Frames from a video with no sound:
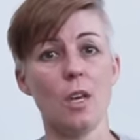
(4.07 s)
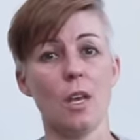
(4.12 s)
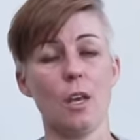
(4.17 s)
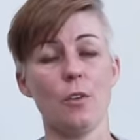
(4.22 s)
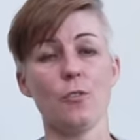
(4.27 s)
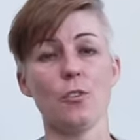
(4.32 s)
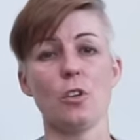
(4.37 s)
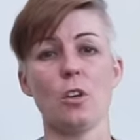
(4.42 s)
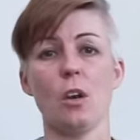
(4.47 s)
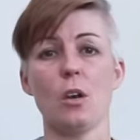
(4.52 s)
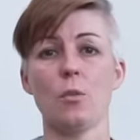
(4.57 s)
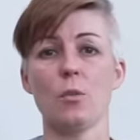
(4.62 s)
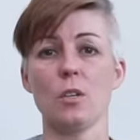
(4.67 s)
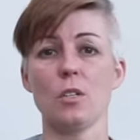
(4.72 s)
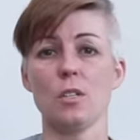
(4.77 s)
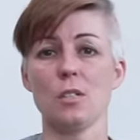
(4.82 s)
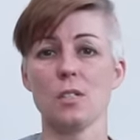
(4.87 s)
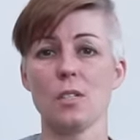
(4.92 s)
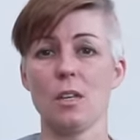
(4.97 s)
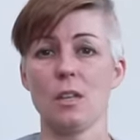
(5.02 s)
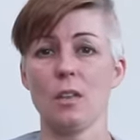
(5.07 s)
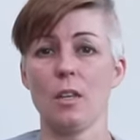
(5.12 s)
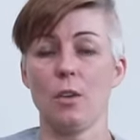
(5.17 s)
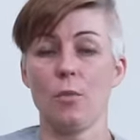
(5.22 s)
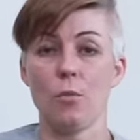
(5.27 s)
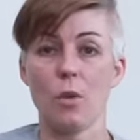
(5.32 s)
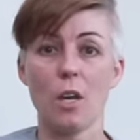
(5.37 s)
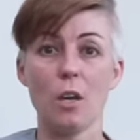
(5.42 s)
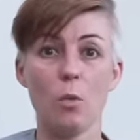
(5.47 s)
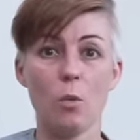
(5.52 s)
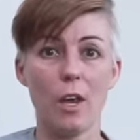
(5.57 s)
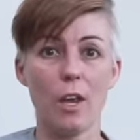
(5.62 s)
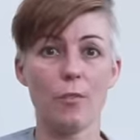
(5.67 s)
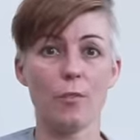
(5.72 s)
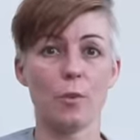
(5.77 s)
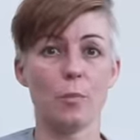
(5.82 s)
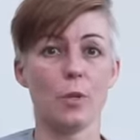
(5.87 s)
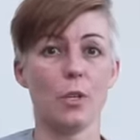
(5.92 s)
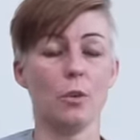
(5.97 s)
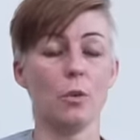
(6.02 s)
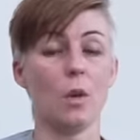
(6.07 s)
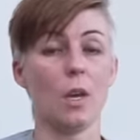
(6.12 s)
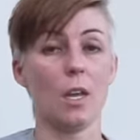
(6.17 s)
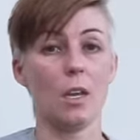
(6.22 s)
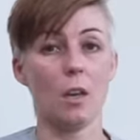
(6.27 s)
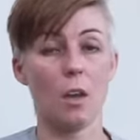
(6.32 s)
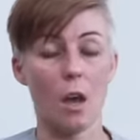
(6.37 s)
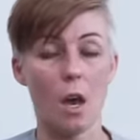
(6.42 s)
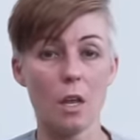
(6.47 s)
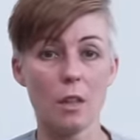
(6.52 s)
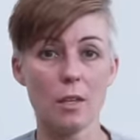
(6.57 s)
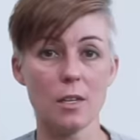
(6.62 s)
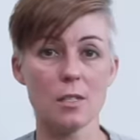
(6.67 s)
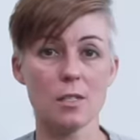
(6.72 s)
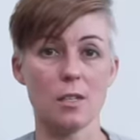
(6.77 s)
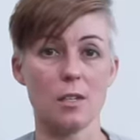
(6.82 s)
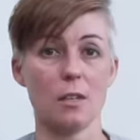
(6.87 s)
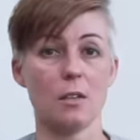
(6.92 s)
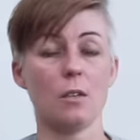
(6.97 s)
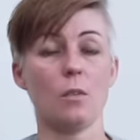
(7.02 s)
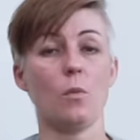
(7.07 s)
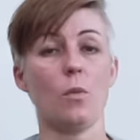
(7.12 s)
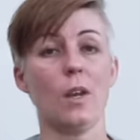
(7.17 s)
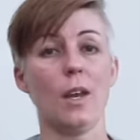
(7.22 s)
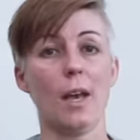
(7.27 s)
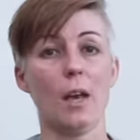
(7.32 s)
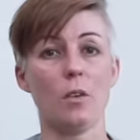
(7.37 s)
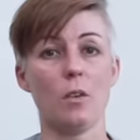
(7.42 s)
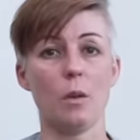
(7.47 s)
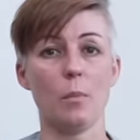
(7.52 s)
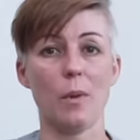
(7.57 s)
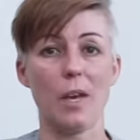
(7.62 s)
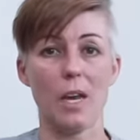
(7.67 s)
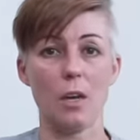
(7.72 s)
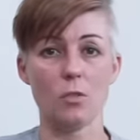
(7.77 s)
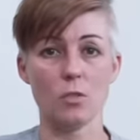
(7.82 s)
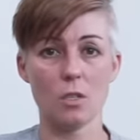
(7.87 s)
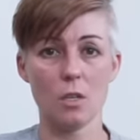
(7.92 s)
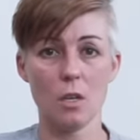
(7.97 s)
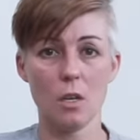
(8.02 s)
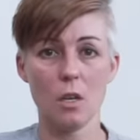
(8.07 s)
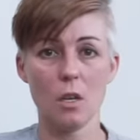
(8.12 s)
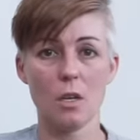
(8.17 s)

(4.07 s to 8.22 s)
if your dog were to suddenly run away from you and not listen when out and about.